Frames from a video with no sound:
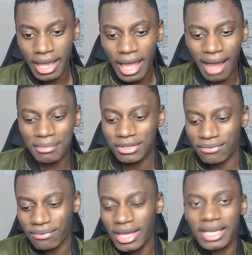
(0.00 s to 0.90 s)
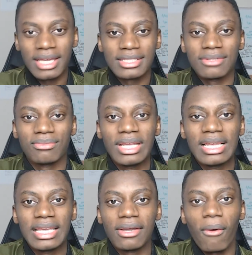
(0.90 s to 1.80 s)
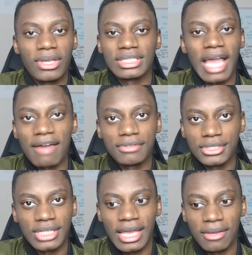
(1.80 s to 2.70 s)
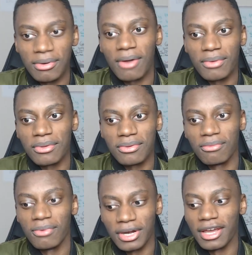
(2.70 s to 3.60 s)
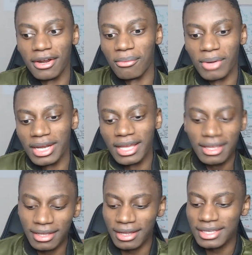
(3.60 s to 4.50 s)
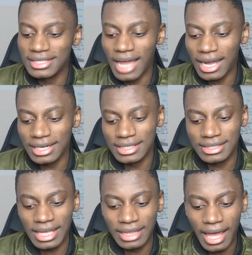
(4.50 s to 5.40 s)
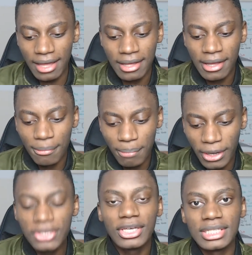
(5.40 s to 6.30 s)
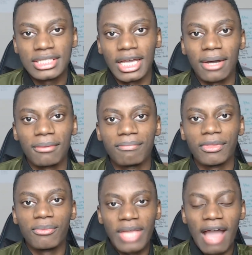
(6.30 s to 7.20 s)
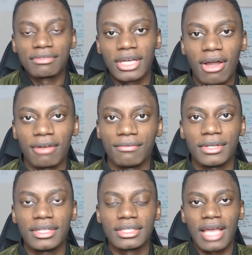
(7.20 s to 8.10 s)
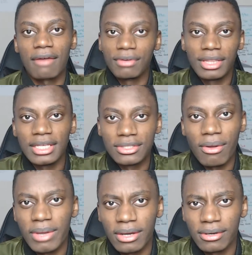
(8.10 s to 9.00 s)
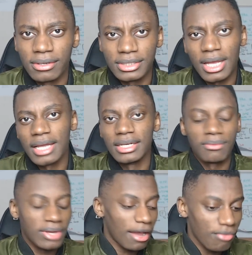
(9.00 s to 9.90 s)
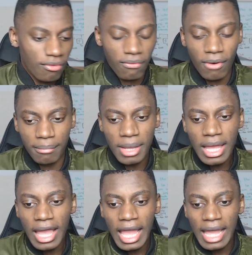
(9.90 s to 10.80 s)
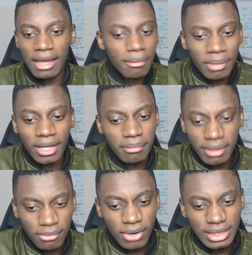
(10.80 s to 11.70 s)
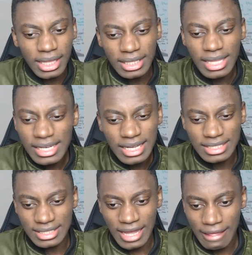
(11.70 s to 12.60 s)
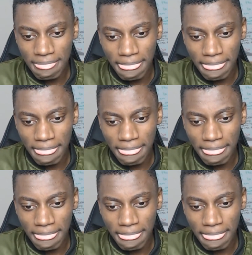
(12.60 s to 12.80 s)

I mean, Flick isn't really going to ever say, well, we're going to win it. Yeah, he's not going to say that. But you can tell we have the confidence. Everything's going on our side. We have the form. But one thing he did say,